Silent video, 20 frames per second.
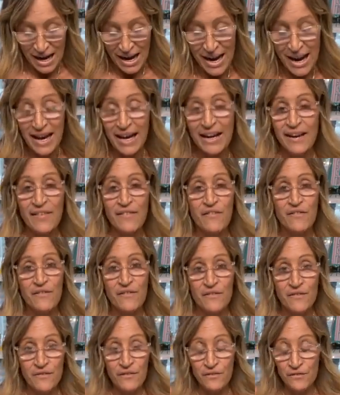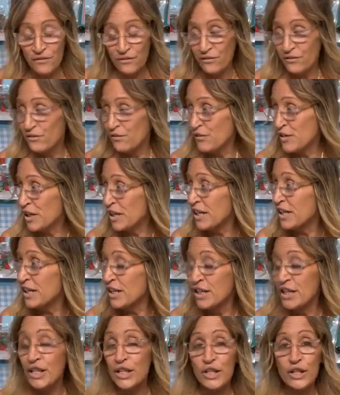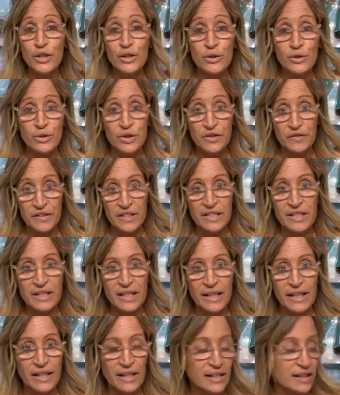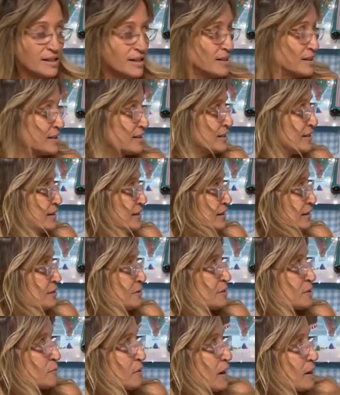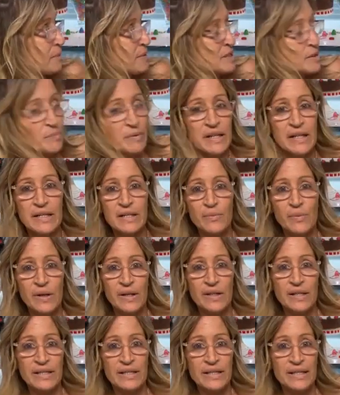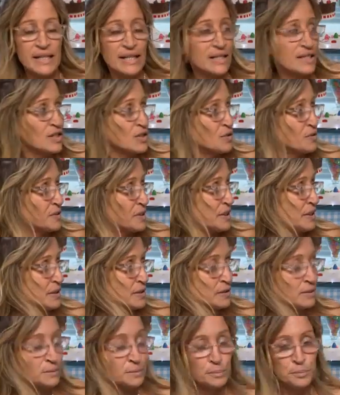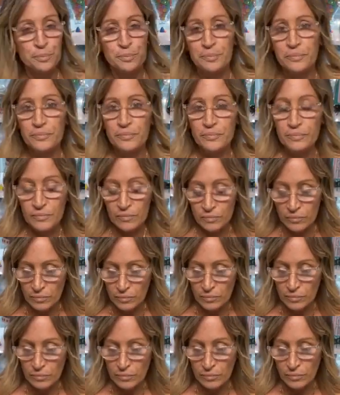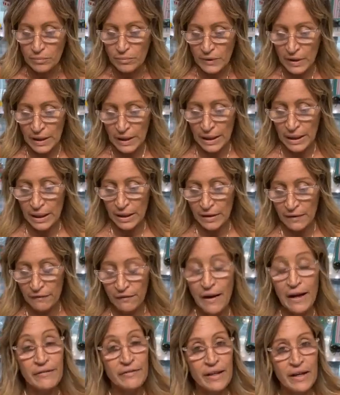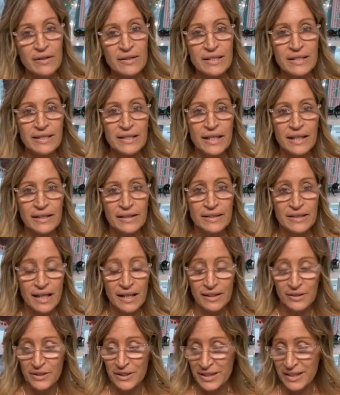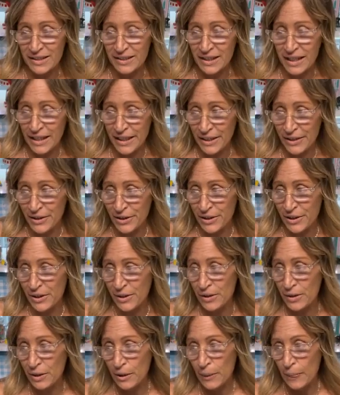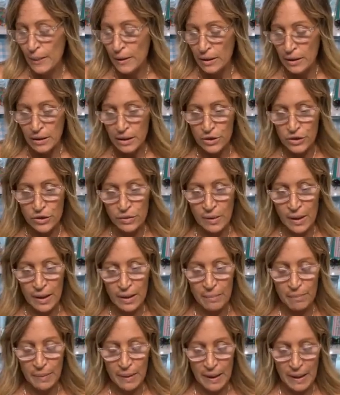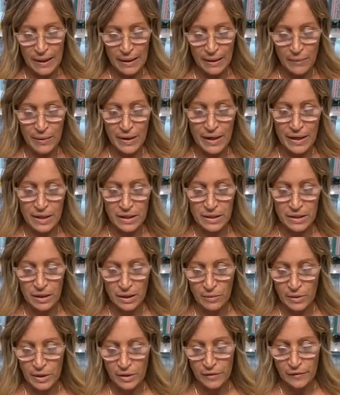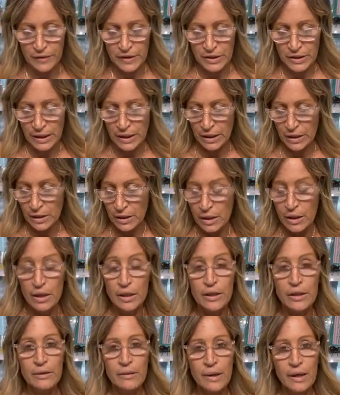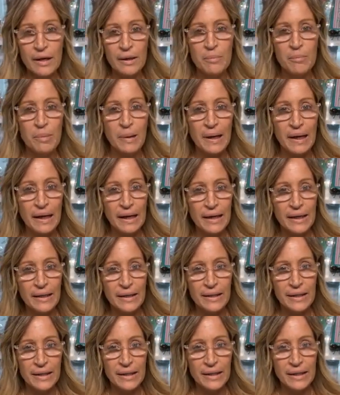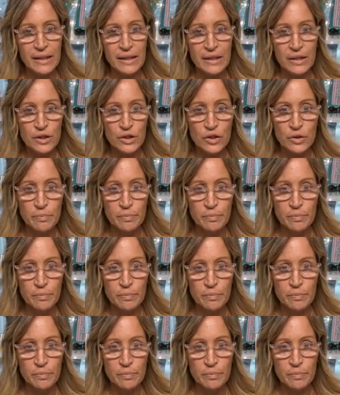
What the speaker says: I had a freaking huge fish tank. It's probably as big as one of these stands over here. And $5,000 later, because you gotta buy, I wanted a saltwater fish tank, you gotta buy the